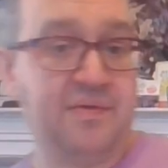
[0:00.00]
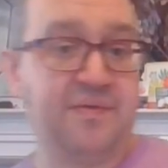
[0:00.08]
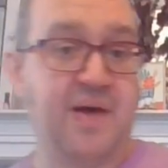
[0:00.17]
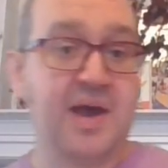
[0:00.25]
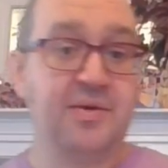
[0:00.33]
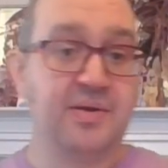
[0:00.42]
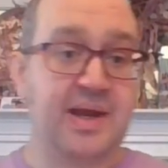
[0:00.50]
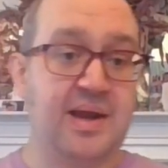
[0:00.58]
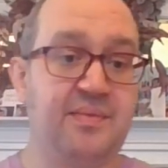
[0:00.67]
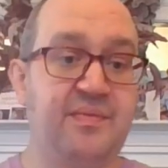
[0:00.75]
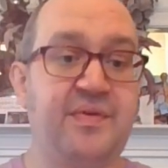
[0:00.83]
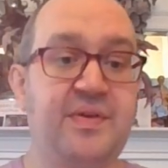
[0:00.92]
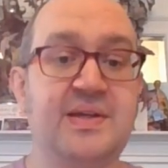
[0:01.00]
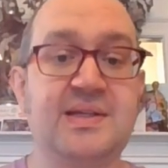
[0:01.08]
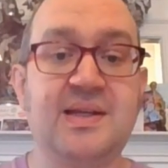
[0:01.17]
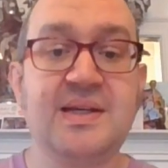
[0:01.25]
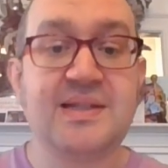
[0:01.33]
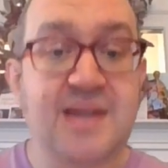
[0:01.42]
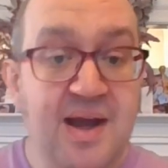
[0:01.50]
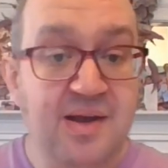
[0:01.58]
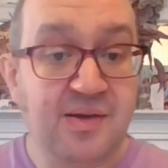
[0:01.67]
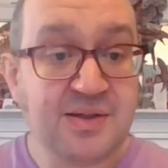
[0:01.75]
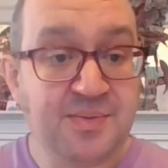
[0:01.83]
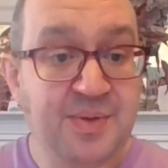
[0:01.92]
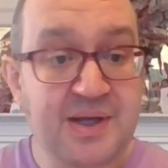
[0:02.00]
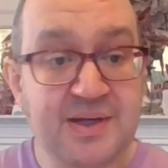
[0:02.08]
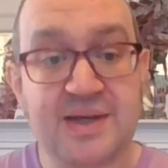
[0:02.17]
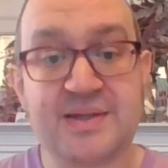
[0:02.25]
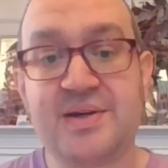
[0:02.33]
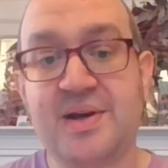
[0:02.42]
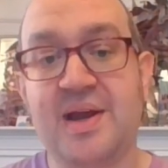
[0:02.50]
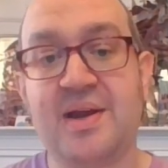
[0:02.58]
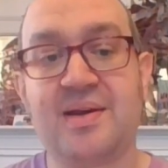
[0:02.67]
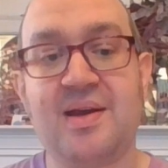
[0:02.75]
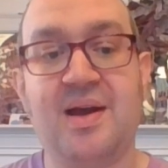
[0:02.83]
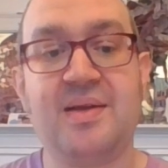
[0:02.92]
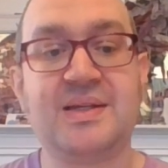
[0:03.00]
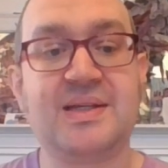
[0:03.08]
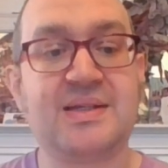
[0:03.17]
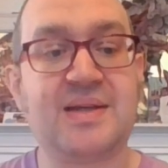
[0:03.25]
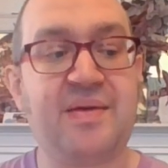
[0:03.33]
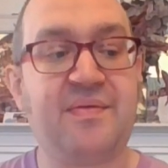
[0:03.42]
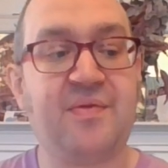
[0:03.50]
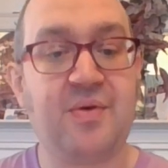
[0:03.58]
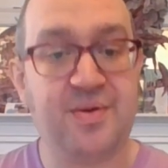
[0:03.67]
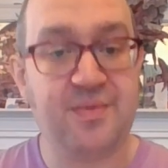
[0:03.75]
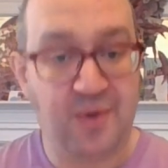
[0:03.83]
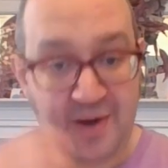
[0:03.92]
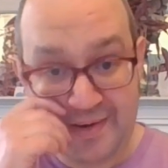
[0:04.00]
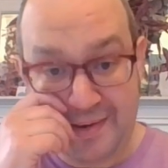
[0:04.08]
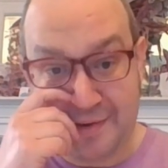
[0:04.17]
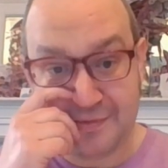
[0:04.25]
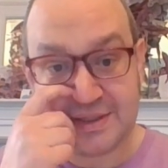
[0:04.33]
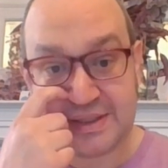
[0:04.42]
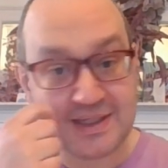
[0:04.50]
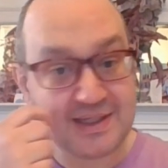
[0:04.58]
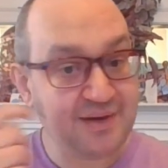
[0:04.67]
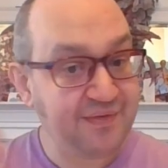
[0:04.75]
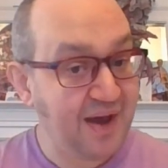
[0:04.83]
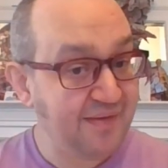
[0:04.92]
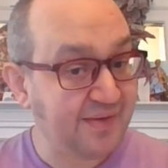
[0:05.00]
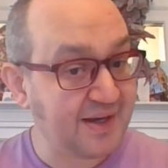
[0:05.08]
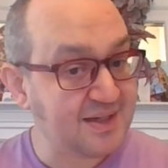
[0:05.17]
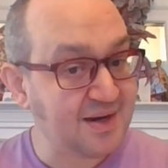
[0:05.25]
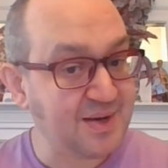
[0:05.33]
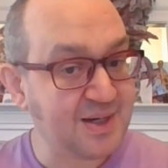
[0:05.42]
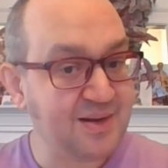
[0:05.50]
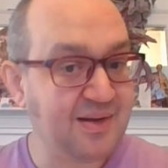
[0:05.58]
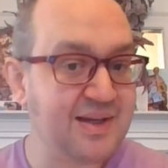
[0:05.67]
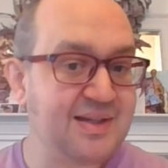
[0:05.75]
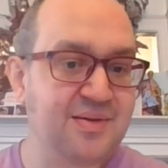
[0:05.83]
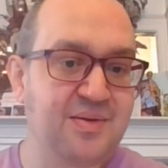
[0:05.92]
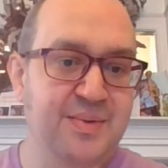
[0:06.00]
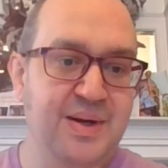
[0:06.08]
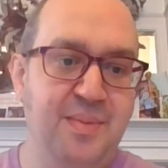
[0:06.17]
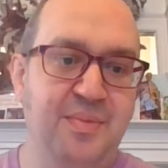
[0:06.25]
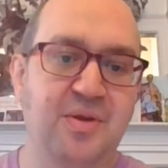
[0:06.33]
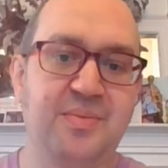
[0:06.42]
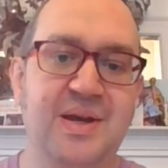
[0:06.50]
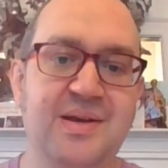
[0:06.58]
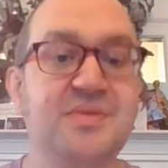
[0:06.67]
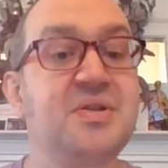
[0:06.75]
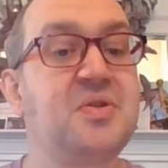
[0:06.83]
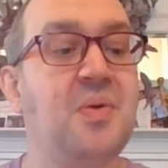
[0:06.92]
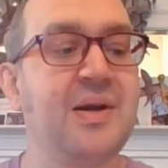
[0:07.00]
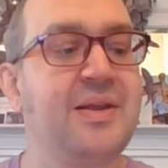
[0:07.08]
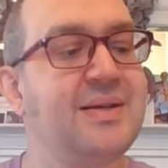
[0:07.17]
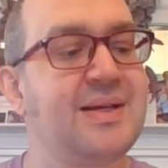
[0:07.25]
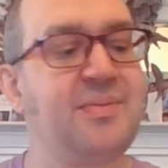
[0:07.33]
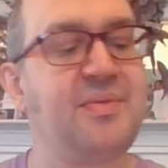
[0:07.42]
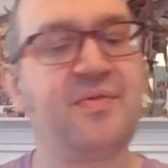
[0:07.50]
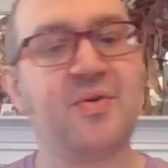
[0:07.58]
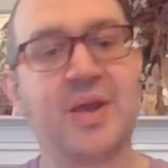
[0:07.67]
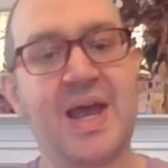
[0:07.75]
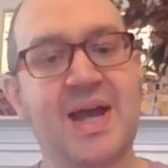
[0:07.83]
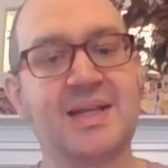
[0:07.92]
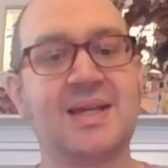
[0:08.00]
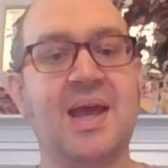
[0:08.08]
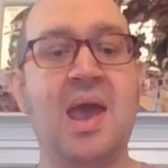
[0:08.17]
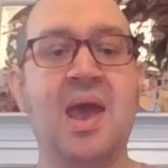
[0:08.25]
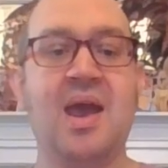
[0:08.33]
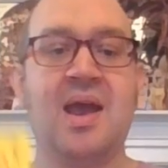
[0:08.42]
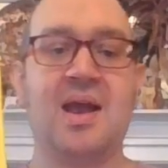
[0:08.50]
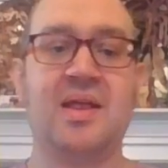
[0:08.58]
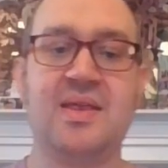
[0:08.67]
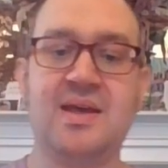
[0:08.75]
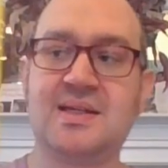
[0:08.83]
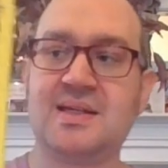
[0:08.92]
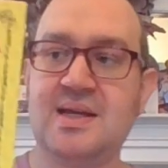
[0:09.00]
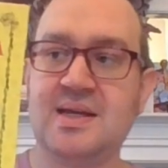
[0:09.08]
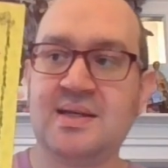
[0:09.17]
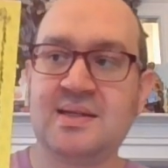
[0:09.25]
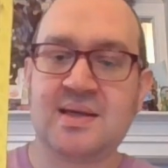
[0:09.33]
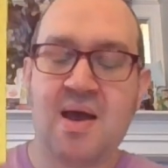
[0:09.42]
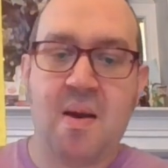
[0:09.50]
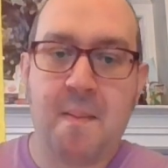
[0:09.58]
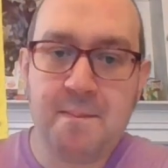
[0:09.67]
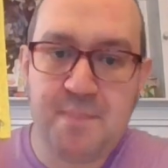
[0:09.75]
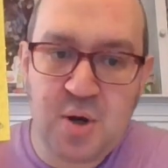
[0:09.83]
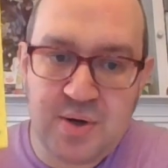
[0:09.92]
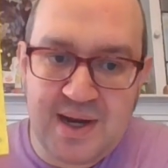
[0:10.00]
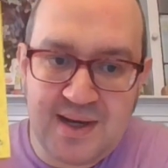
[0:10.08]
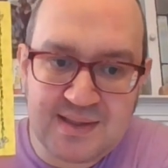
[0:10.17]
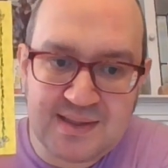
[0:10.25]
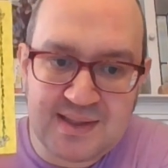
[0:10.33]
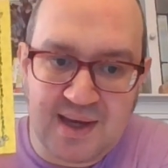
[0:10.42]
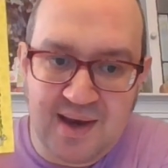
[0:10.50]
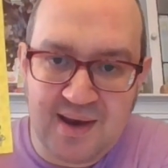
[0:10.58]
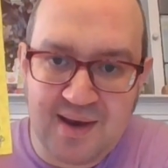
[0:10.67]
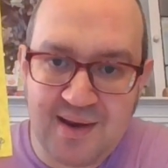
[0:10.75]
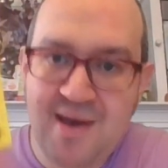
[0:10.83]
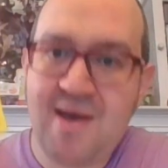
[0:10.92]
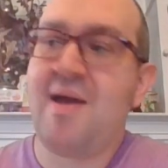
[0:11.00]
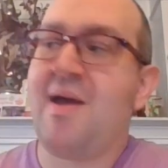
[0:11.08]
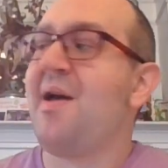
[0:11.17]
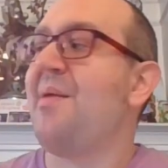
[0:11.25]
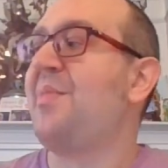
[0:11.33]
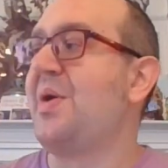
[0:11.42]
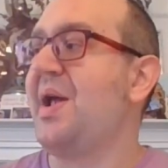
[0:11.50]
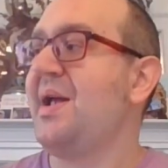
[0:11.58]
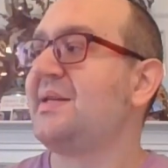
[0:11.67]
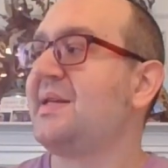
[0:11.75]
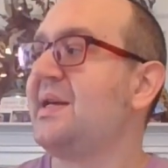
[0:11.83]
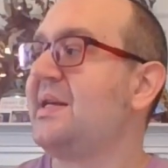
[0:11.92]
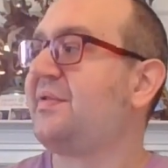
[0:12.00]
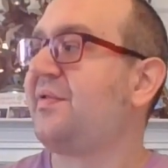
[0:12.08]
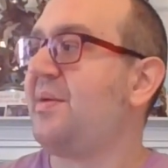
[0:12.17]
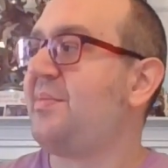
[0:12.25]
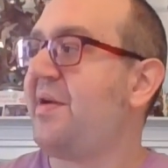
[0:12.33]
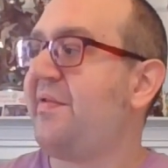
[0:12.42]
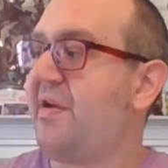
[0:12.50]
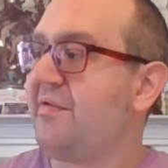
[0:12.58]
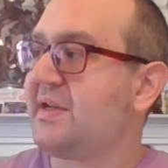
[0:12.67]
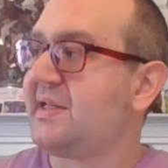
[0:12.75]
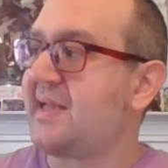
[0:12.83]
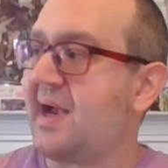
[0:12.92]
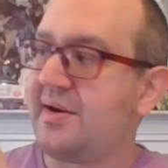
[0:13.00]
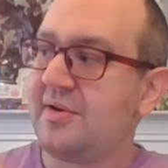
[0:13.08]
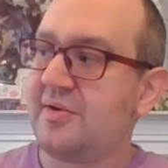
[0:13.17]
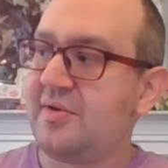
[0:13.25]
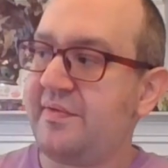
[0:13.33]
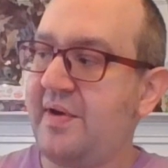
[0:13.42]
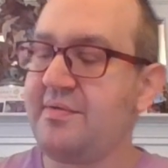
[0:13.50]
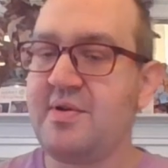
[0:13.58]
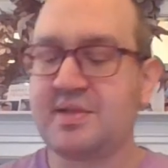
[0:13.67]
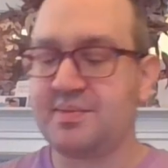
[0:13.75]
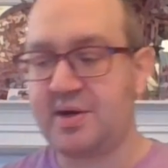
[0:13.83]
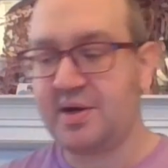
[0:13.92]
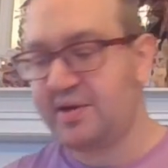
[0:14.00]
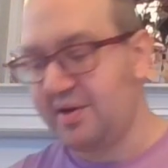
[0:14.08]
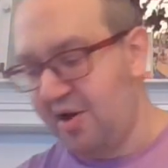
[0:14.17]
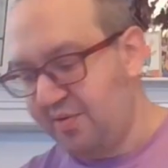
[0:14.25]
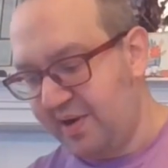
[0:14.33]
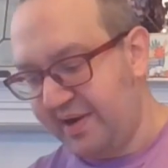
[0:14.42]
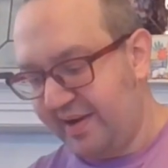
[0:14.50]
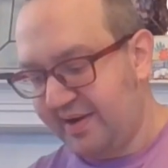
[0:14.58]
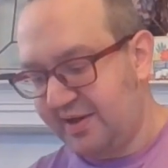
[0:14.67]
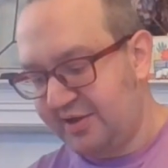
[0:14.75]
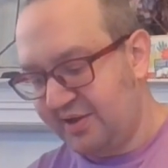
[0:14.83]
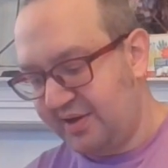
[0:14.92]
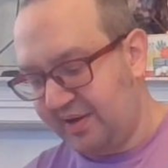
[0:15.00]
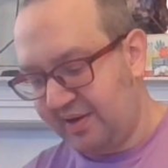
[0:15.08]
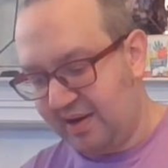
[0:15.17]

Final game for this list, I also played yesterday. This is at 41. It was 65 last time I did the list, so it went up a little bit. It was 20 the time before that. And this is Bonanza. Bonanza is from my favorite designer, Uwe Rosenberg. Oh, wait, I gotta show you.